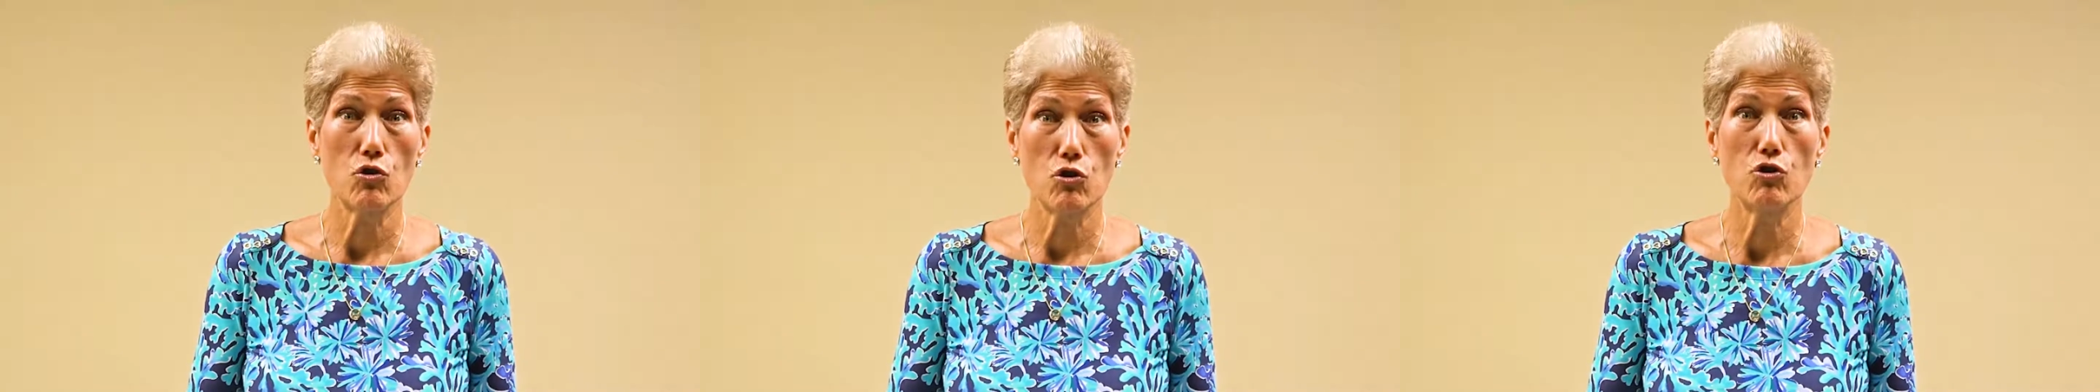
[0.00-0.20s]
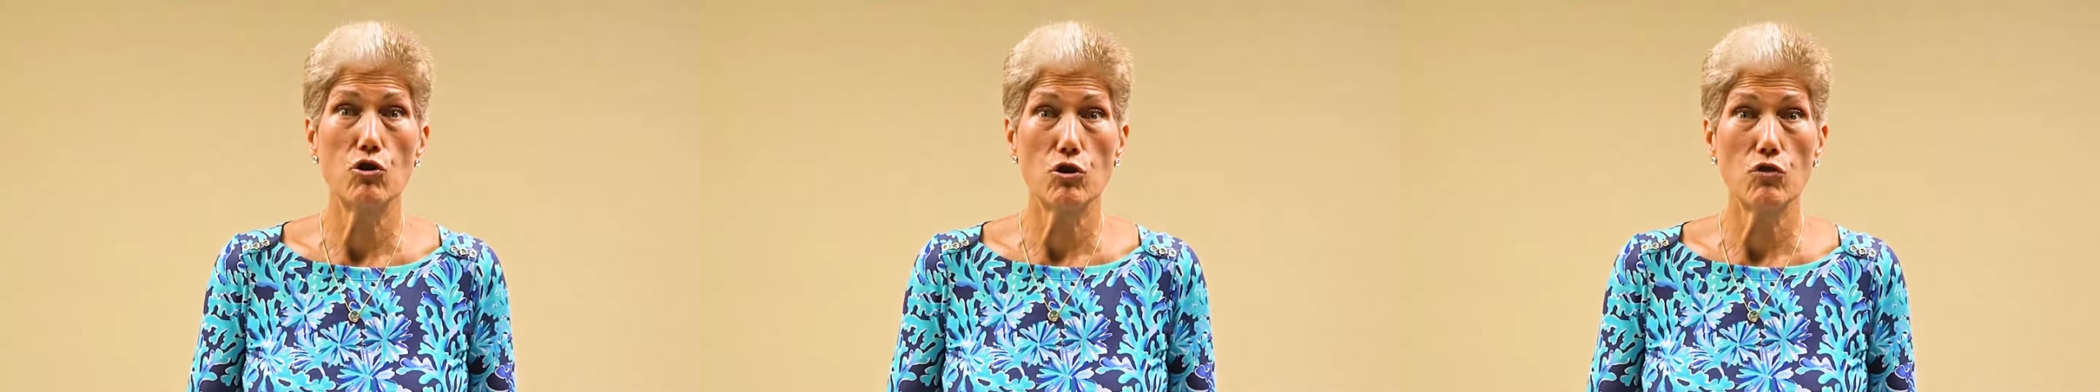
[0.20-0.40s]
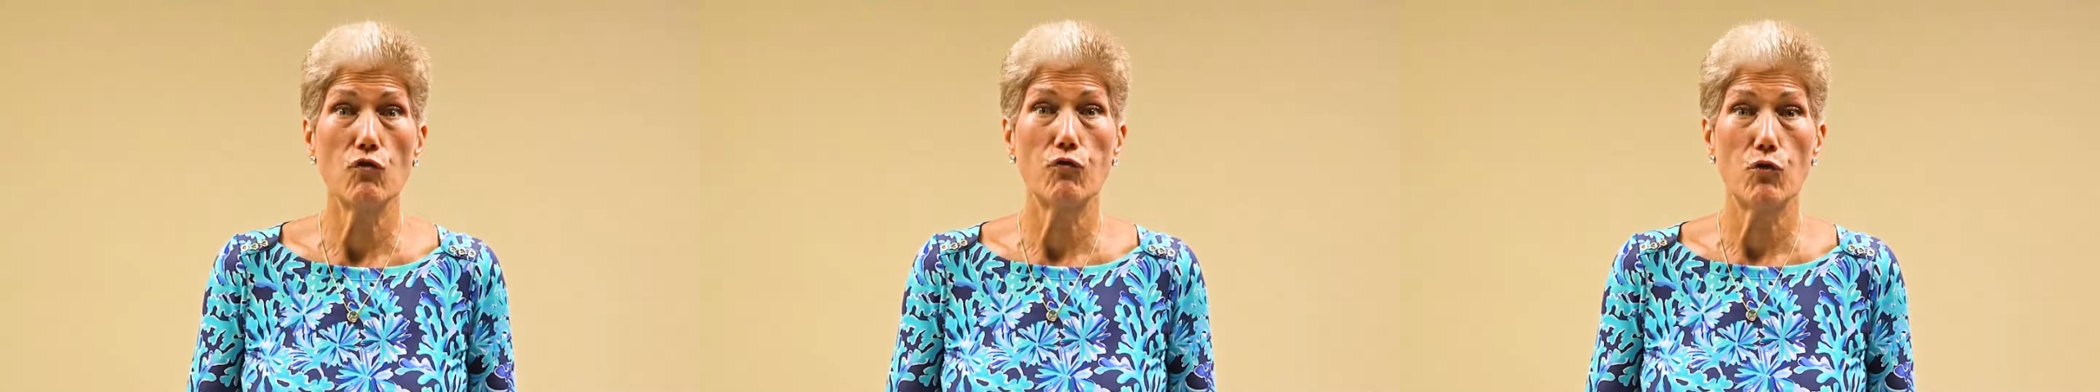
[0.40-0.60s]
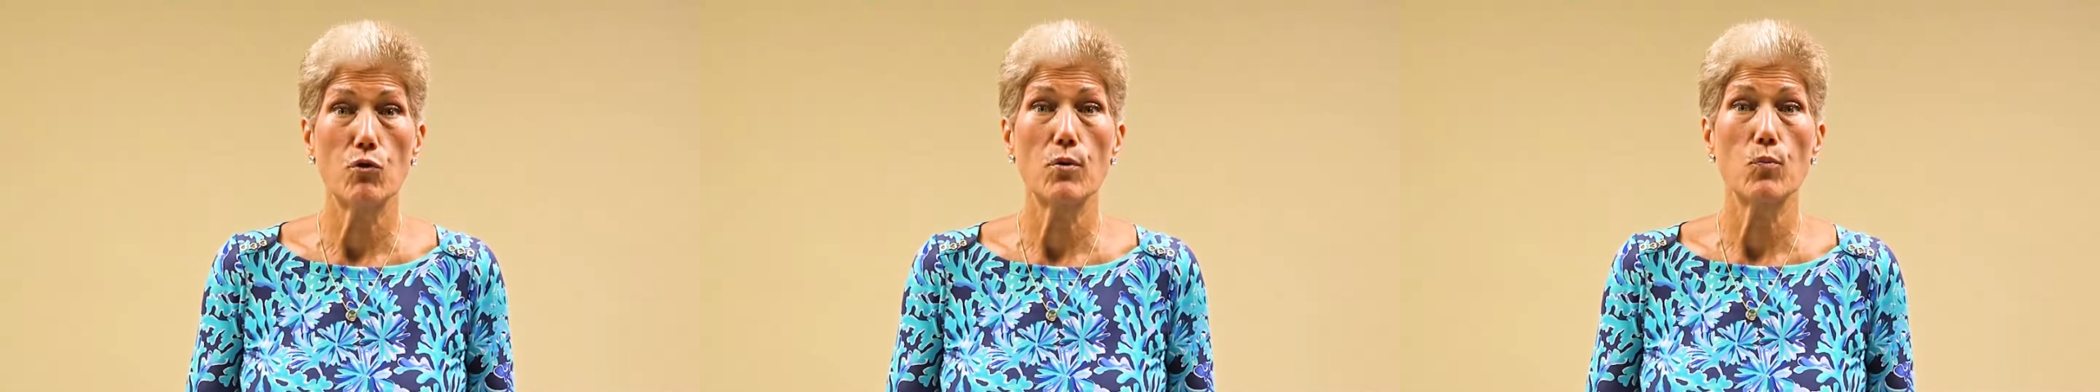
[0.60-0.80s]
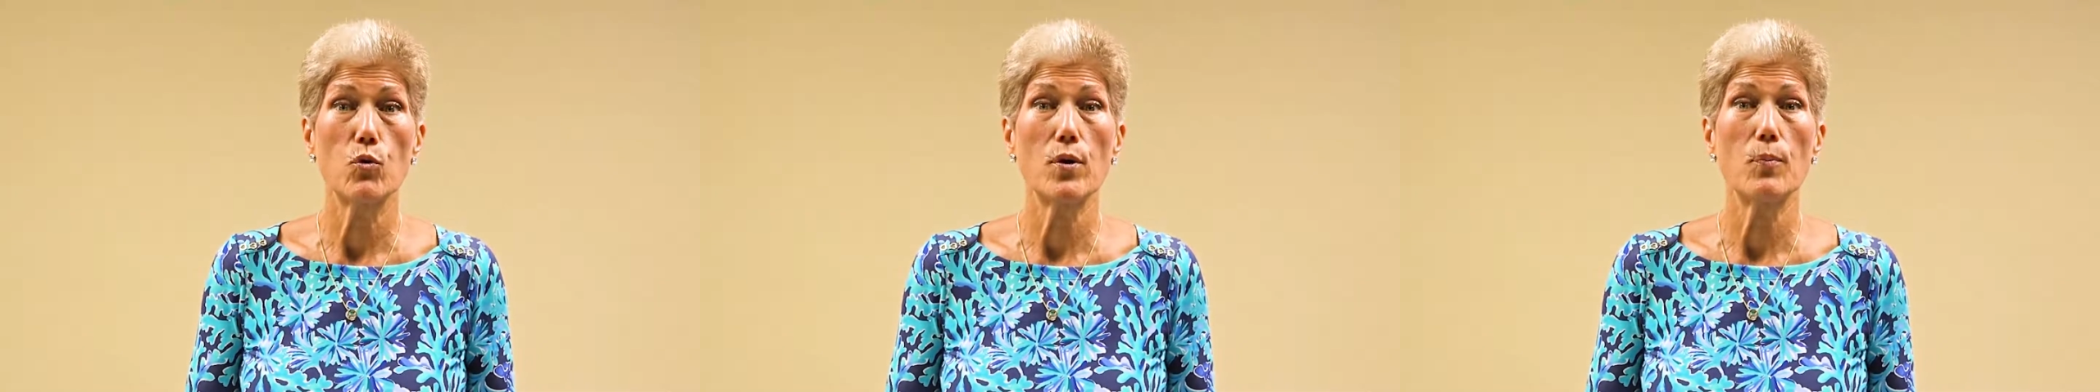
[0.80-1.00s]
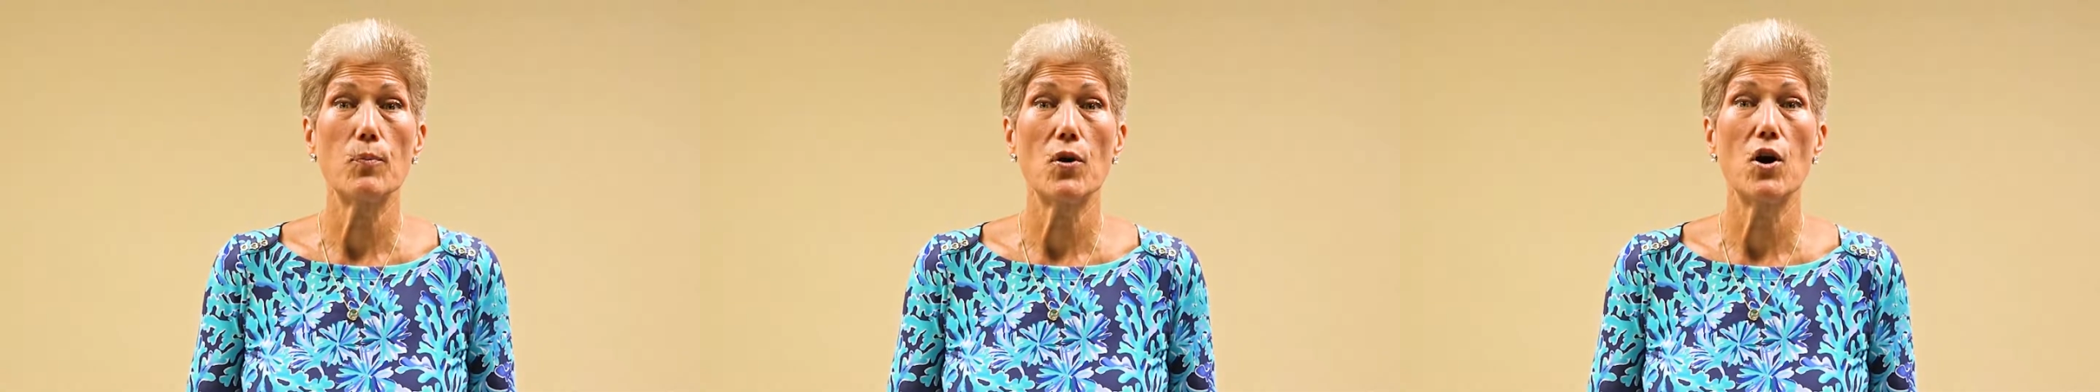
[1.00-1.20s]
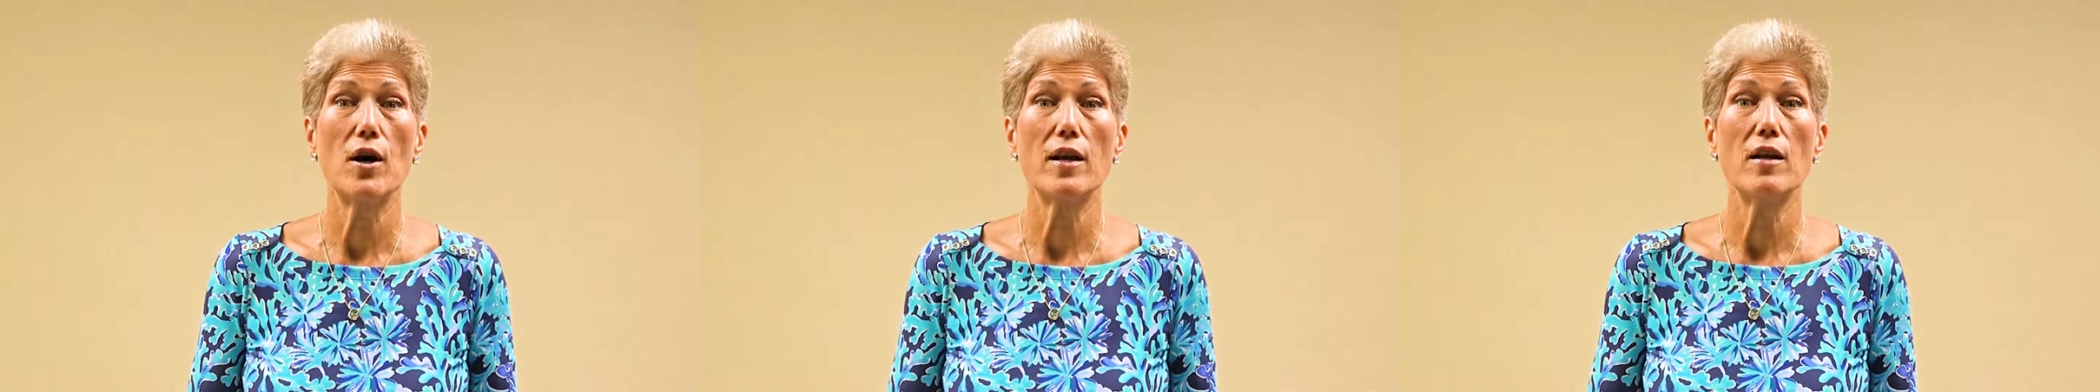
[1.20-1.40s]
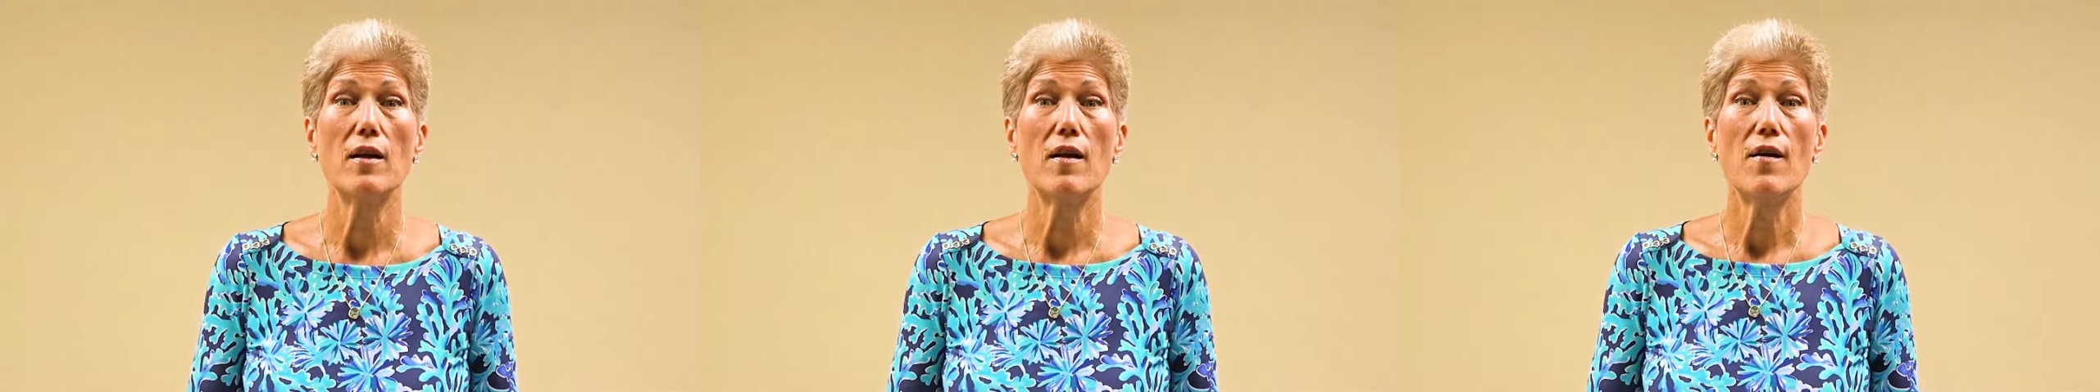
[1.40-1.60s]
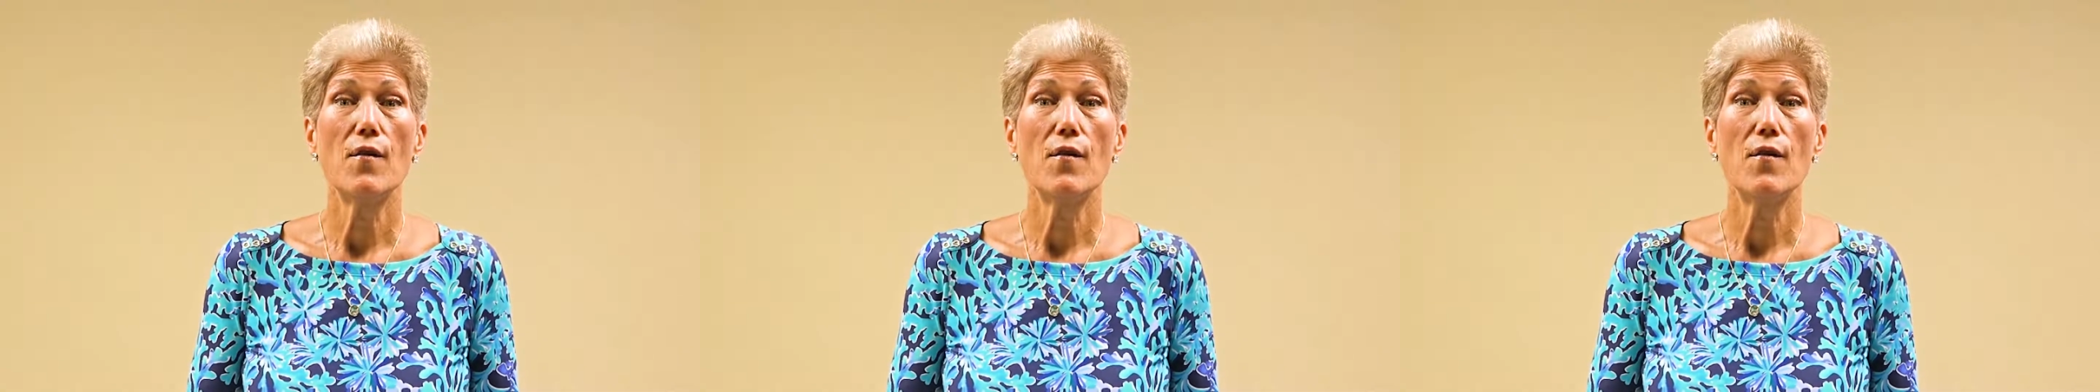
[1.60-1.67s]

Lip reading: good firm grip on